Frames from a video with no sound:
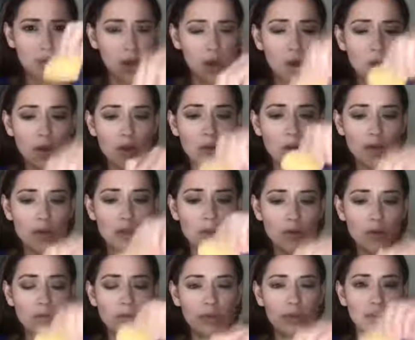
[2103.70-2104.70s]
all
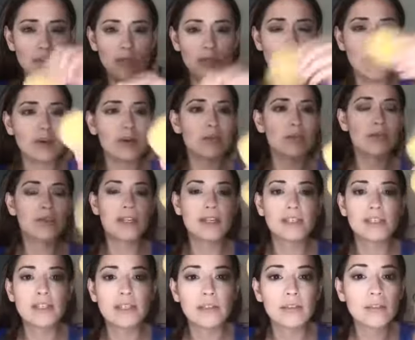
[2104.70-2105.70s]
over the bottom.
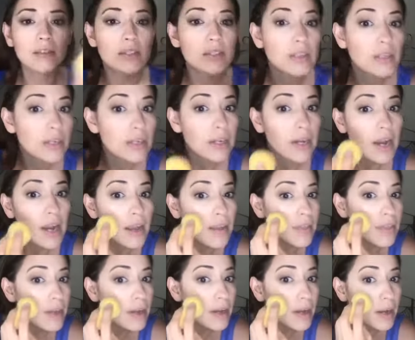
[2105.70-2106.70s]
That's it.
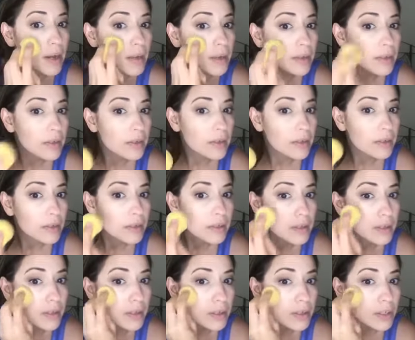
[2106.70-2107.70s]
And then
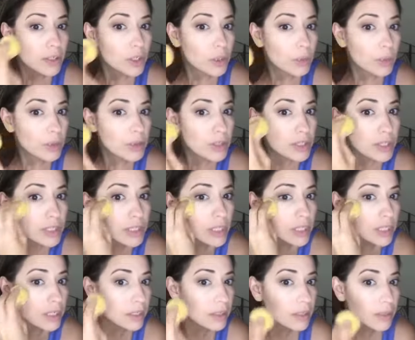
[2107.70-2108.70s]
you will
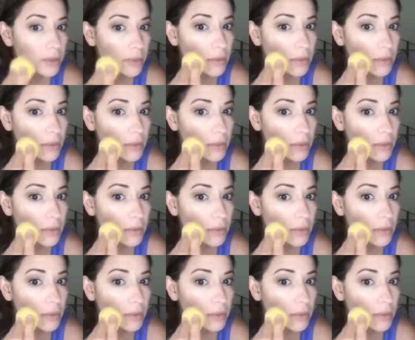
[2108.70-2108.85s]
see